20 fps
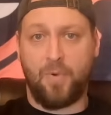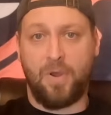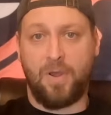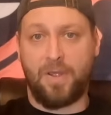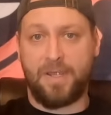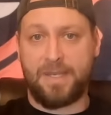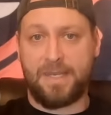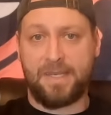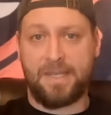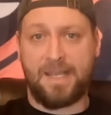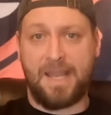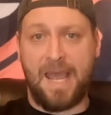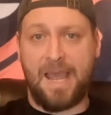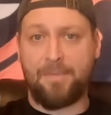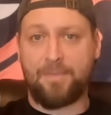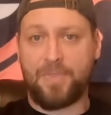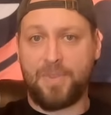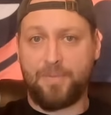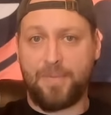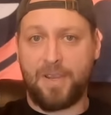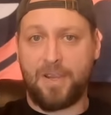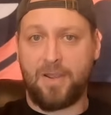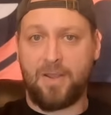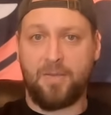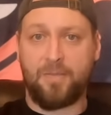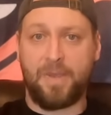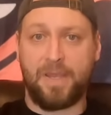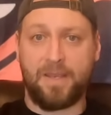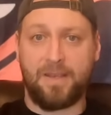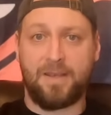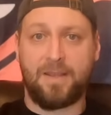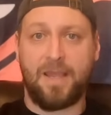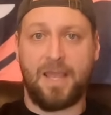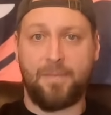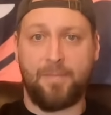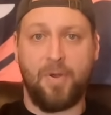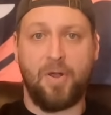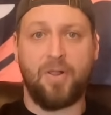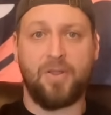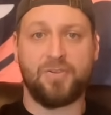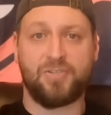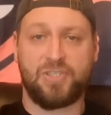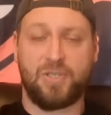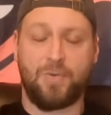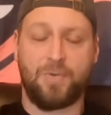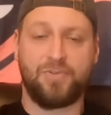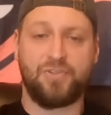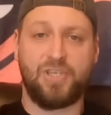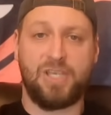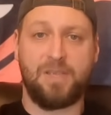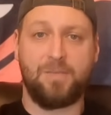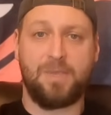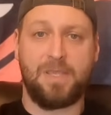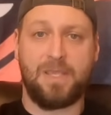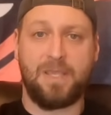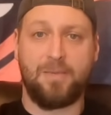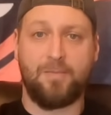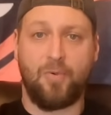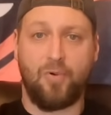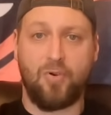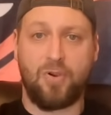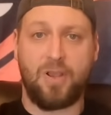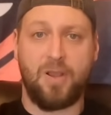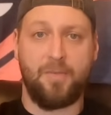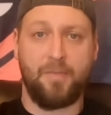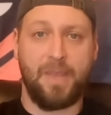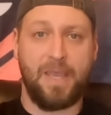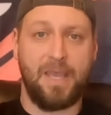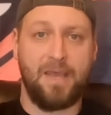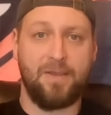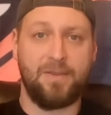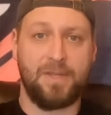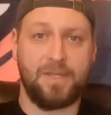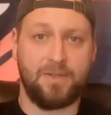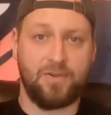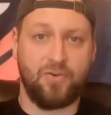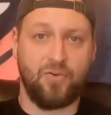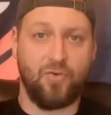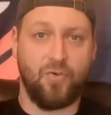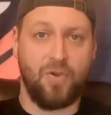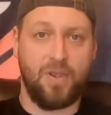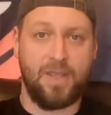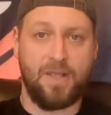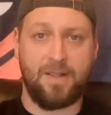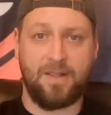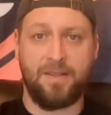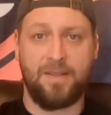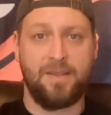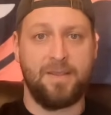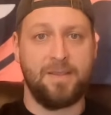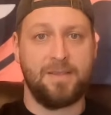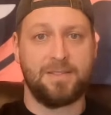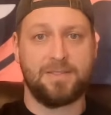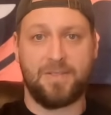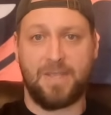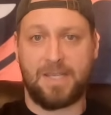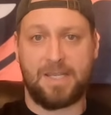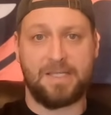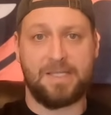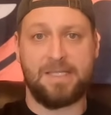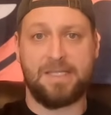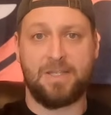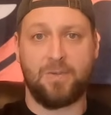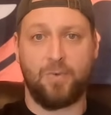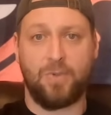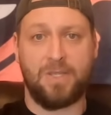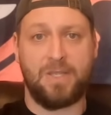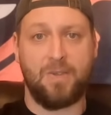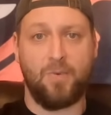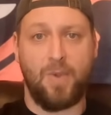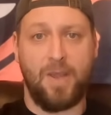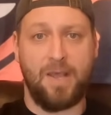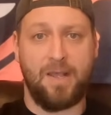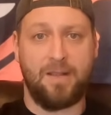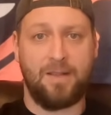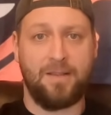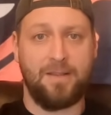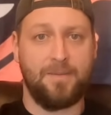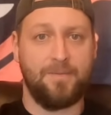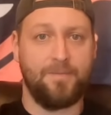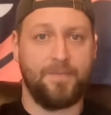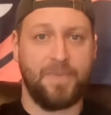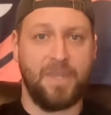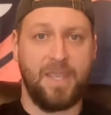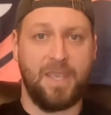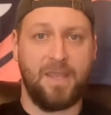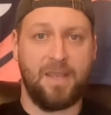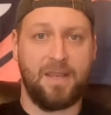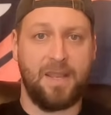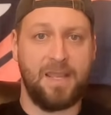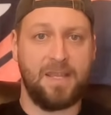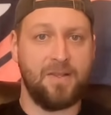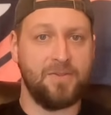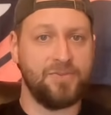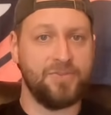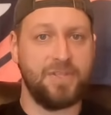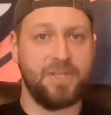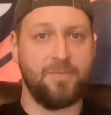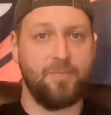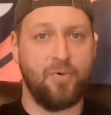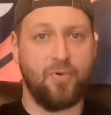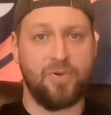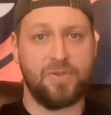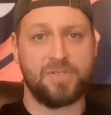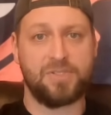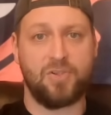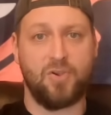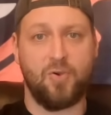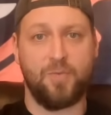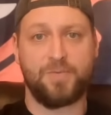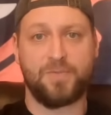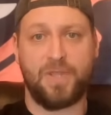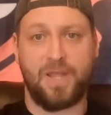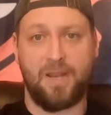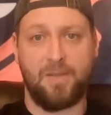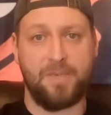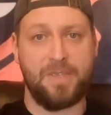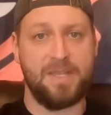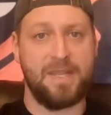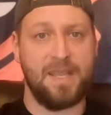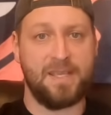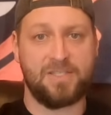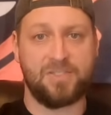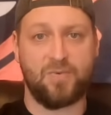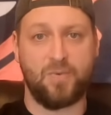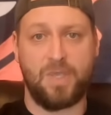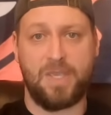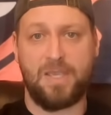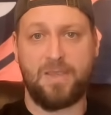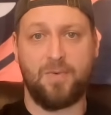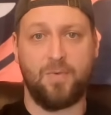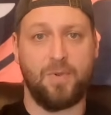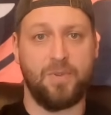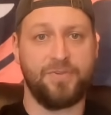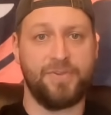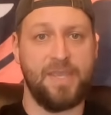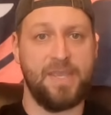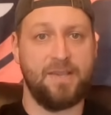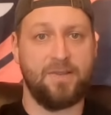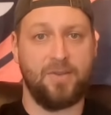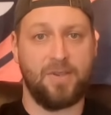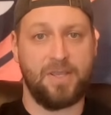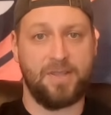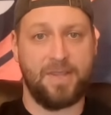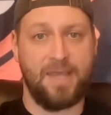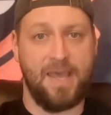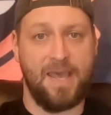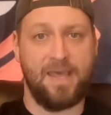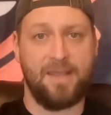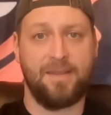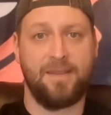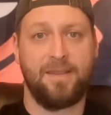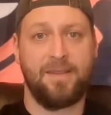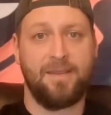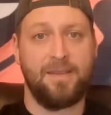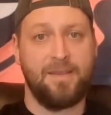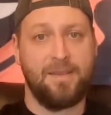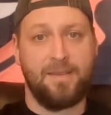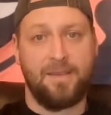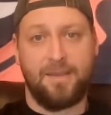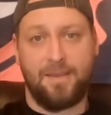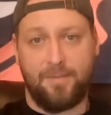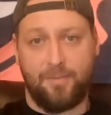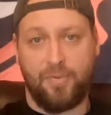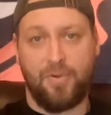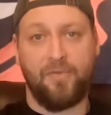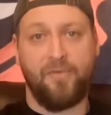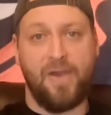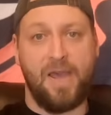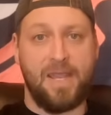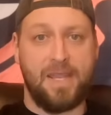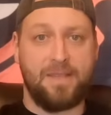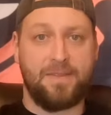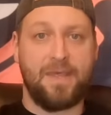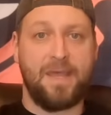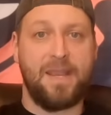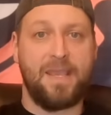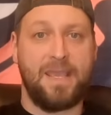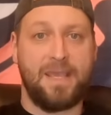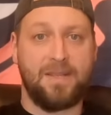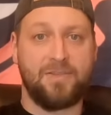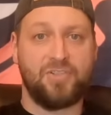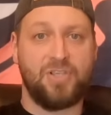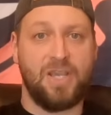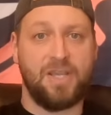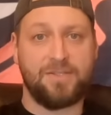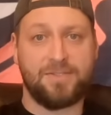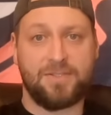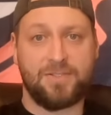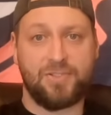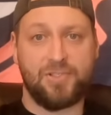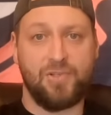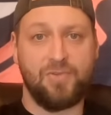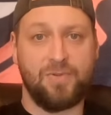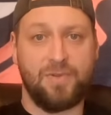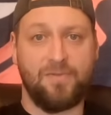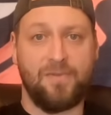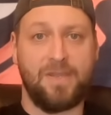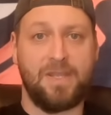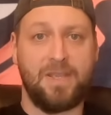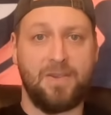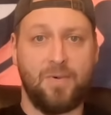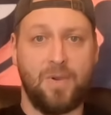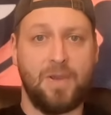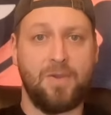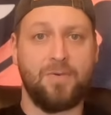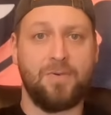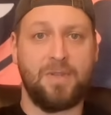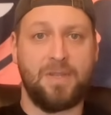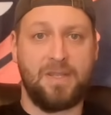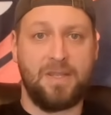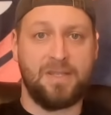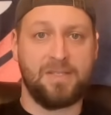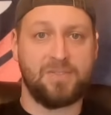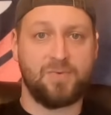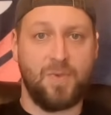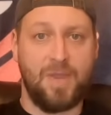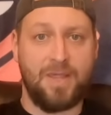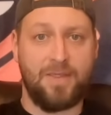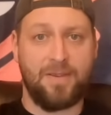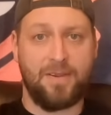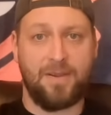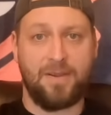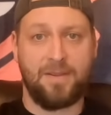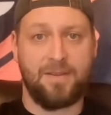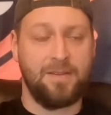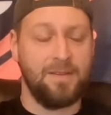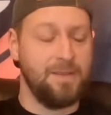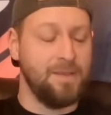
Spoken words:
well, I didn't lap the barrel, but I polished it with JB bore compound and Croyle. So I cleaned it really well. And I also did a bore scope, so that'll be next week. We'll take a look at that, providing that I get a chance to shoot the video out in this weather.